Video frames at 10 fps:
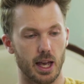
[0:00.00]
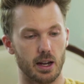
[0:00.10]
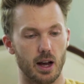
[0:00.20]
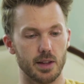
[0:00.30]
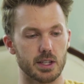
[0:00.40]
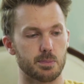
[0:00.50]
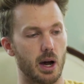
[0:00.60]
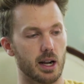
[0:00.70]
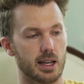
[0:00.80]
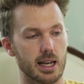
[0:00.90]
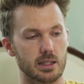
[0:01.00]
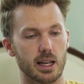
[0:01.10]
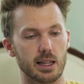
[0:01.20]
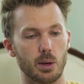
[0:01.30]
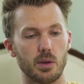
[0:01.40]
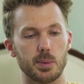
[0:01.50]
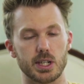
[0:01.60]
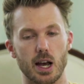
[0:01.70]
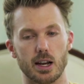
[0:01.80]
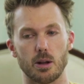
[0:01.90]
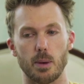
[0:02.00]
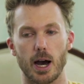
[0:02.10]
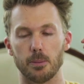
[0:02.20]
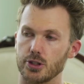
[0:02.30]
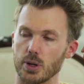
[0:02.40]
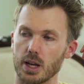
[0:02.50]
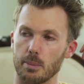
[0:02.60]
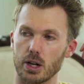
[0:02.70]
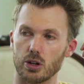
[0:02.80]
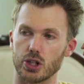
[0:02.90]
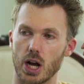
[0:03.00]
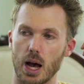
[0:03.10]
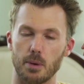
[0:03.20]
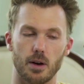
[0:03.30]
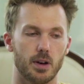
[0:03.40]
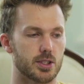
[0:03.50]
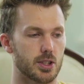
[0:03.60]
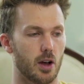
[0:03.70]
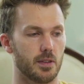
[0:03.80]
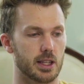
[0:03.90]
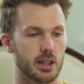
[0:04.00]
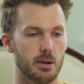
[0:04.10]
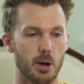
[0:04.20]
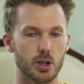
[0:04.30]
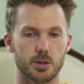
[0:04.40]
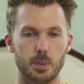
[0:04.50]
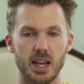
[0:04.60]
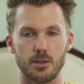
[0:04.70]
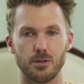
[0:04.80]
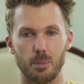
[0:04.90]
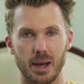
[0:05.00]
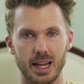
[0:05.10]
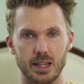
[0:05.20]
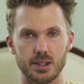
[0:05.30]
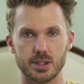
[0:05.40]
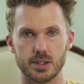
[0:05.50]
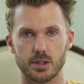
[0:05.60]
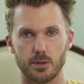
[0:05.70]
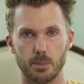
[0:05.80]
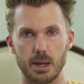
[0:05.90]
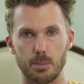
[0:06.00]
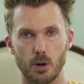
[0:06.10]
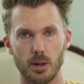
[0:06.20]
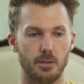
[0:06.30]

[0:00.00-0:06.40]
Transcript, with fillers: And on this podcast lately, we've been talking about doing a better job of solving the most painful pains for people,